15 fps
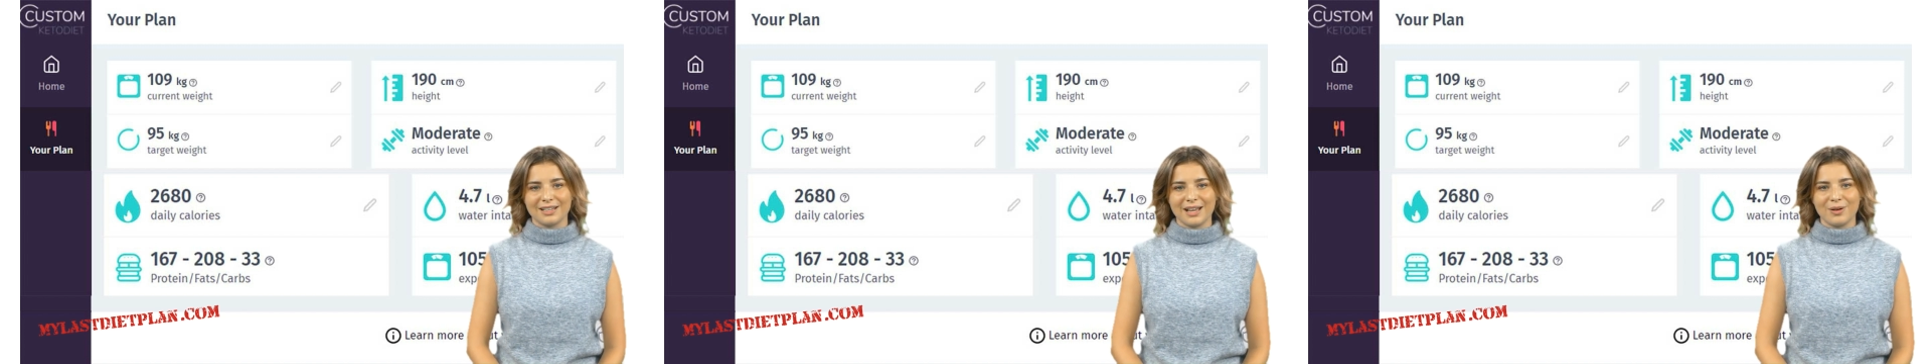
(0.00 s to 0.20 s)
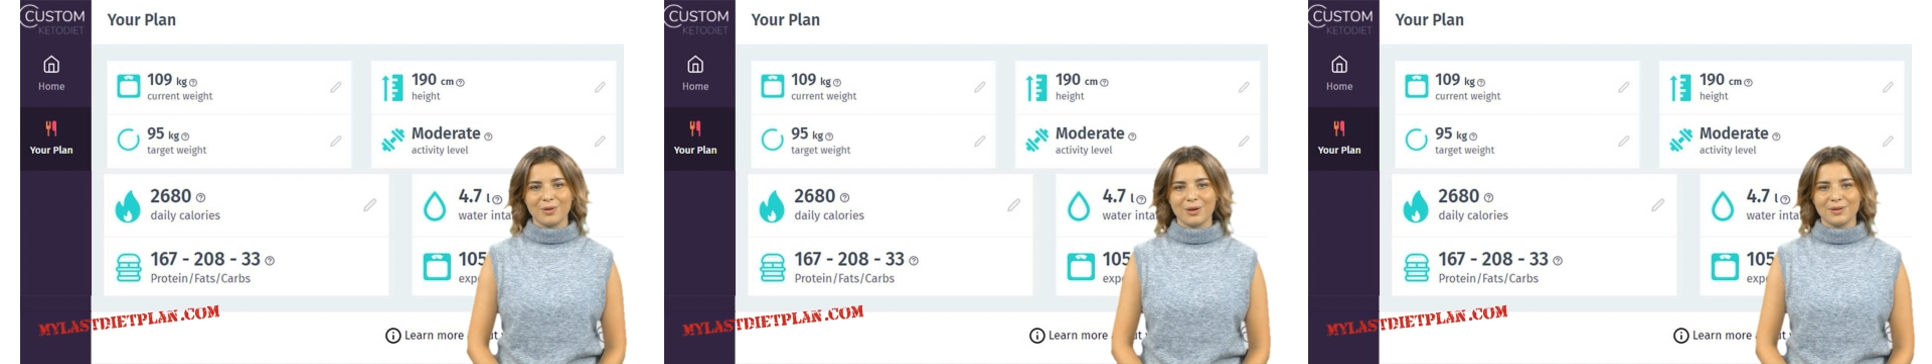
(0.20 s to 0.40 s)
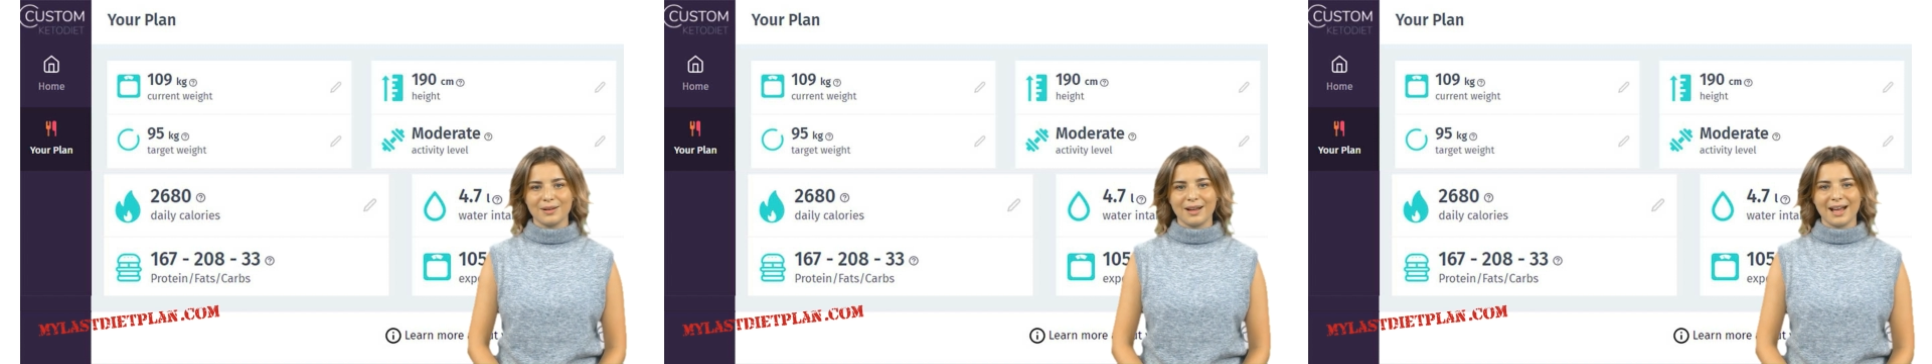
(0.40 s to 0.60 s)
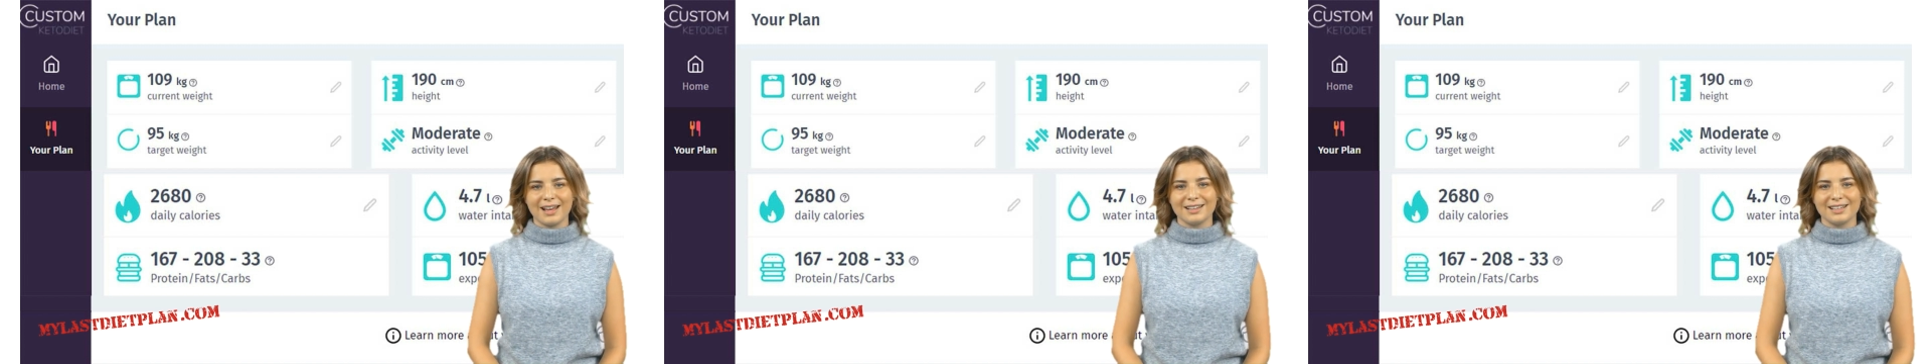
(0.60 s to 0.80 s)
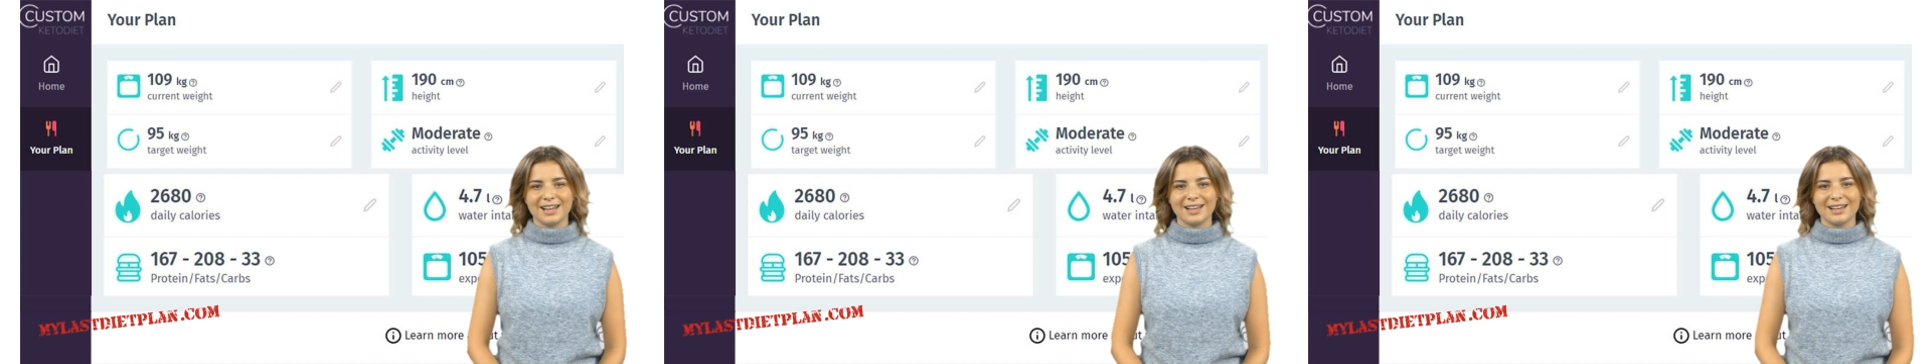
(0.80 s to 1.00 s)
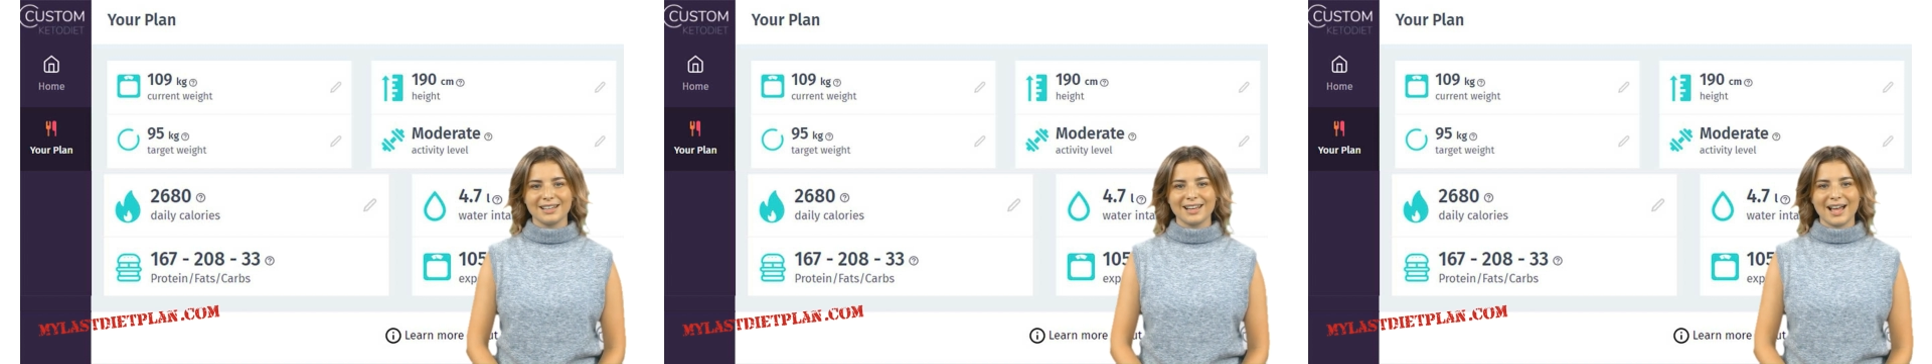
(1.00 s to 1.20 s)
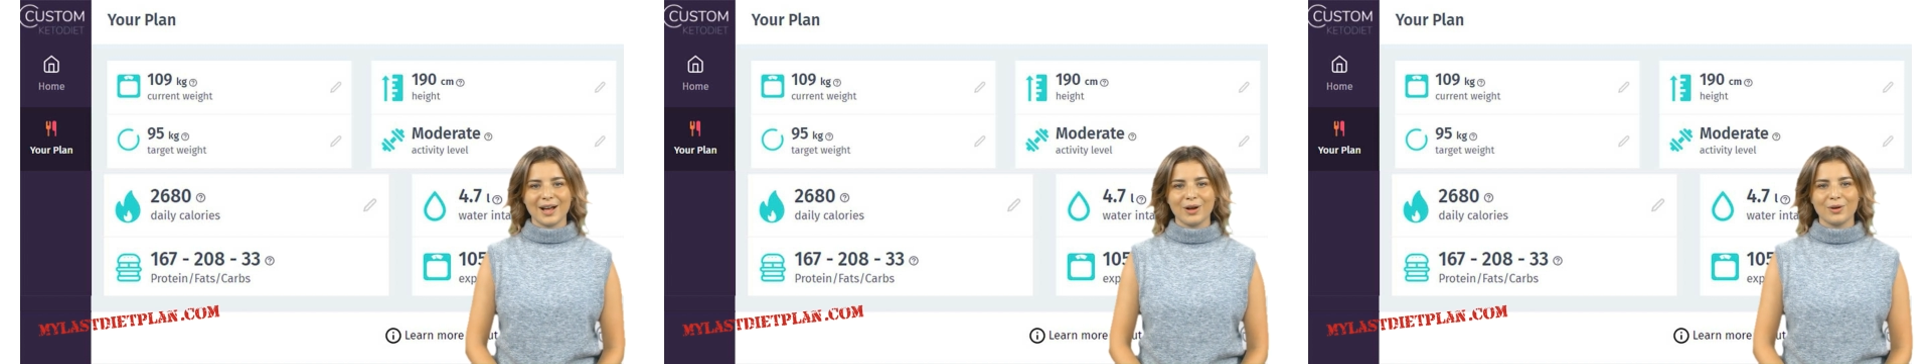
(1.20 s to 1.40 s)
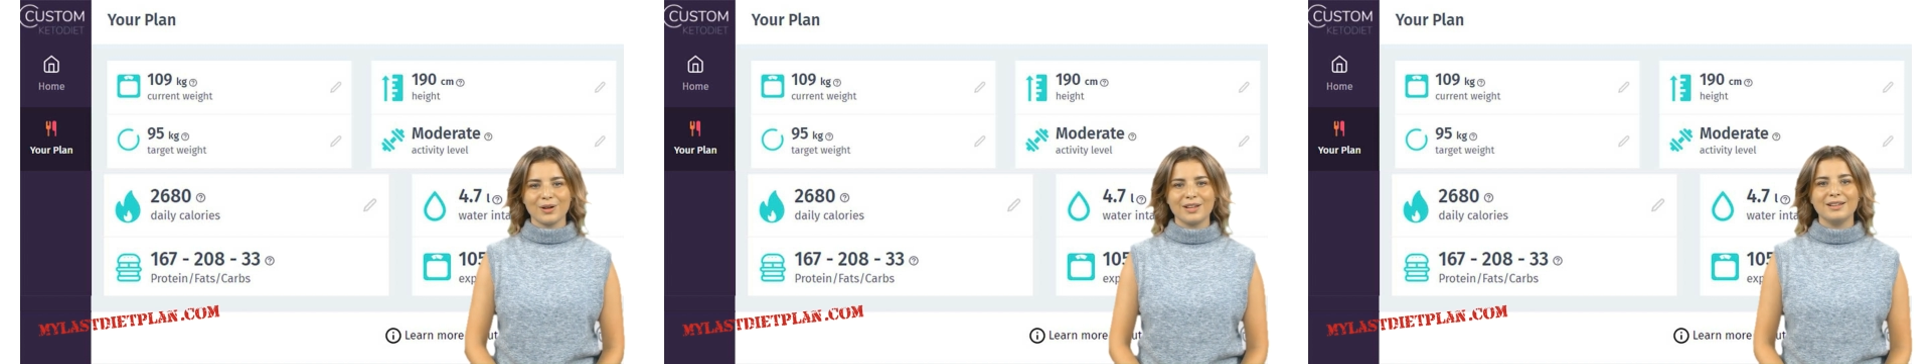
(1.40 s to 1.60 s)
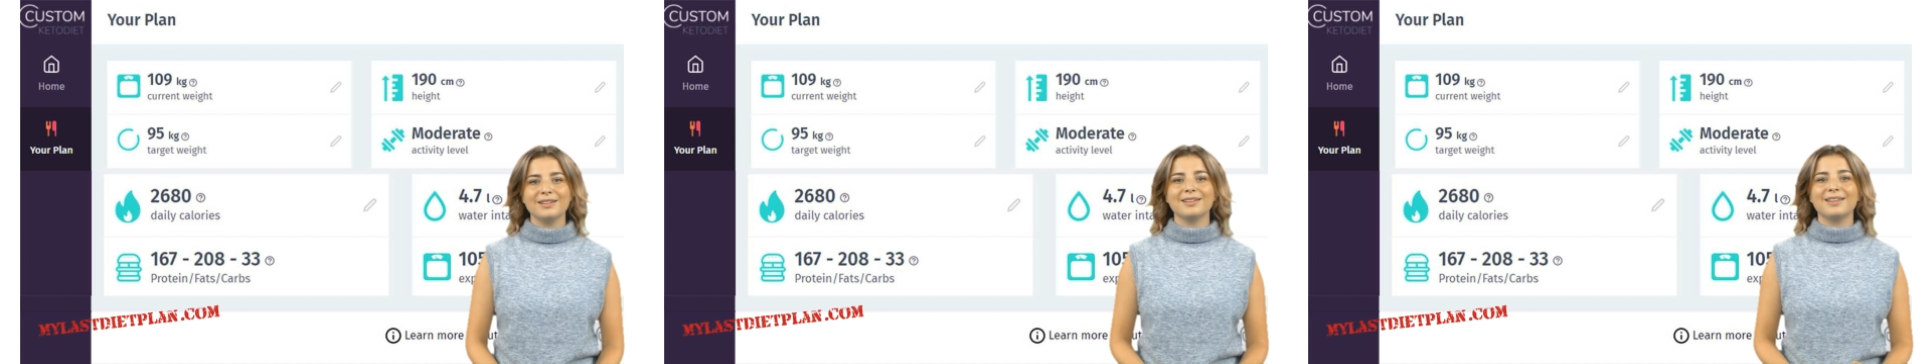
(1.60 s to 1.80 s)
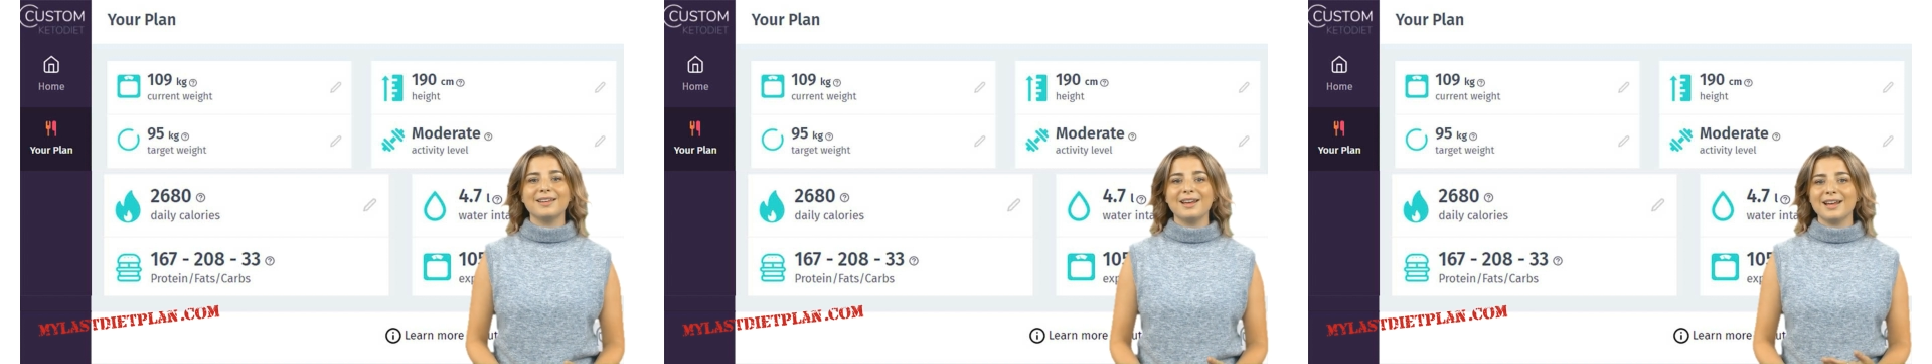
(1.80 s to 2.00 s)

level, and daily calories,